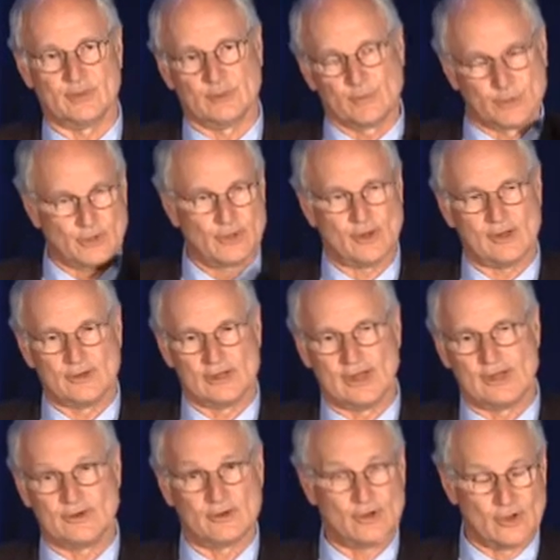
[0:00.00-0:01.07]
and we put it all
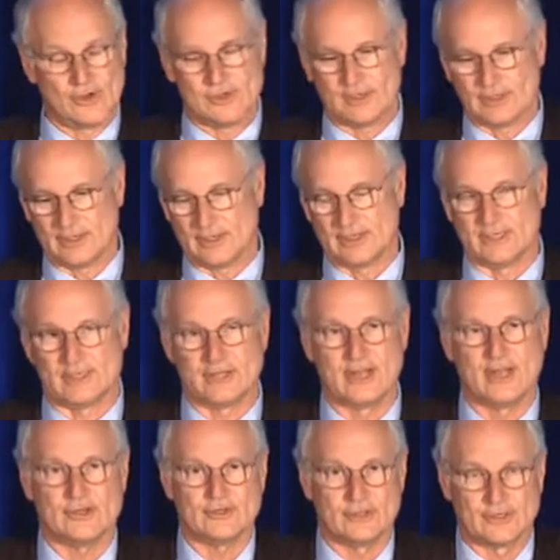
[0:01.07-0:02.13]
down on a
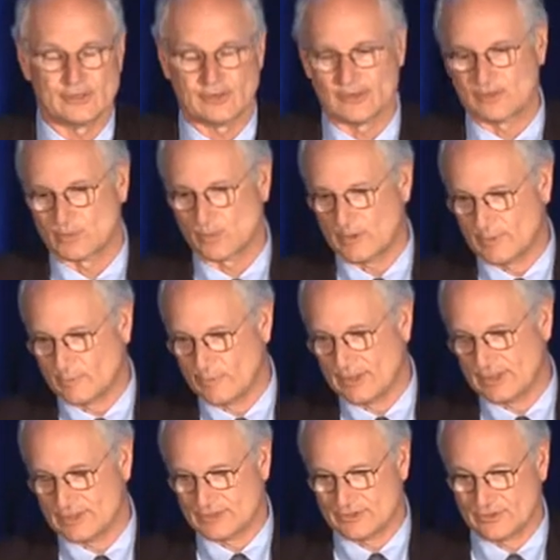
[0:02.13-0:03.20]
calculator that's
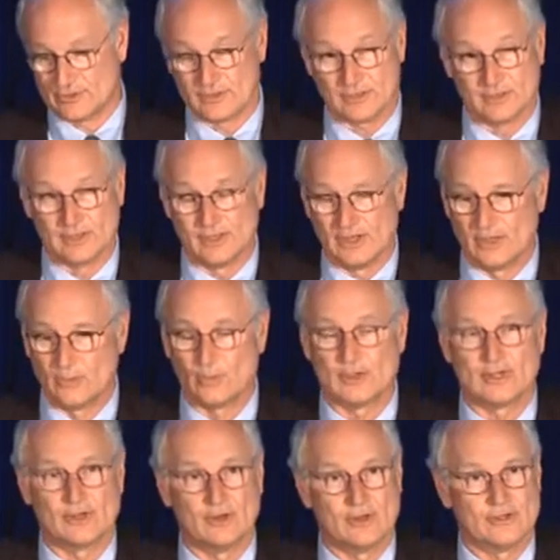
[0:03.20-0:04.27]
web-based so that
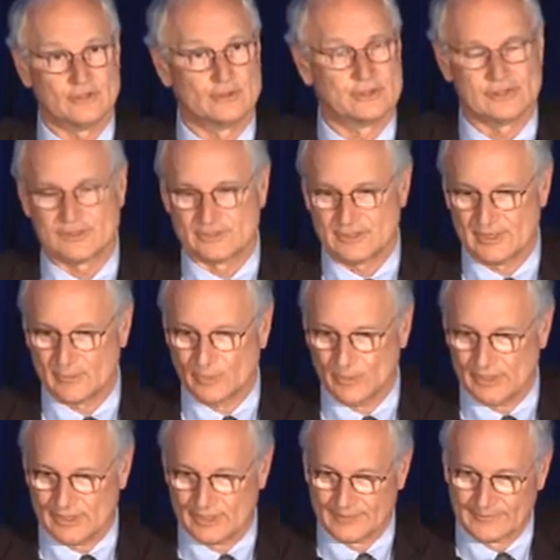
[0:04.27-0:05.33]
we can all do it the same
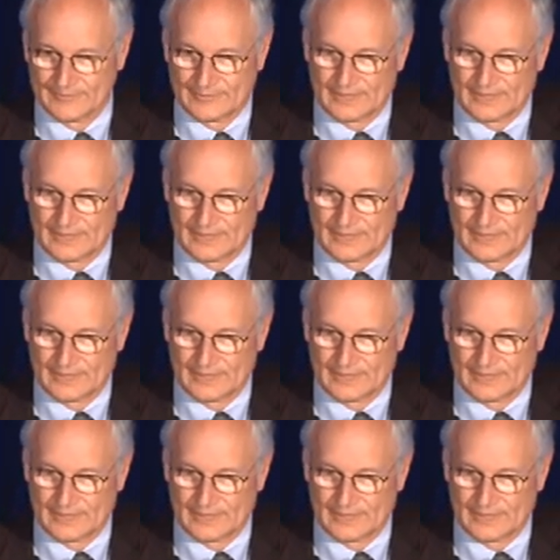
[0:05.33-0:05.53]
way.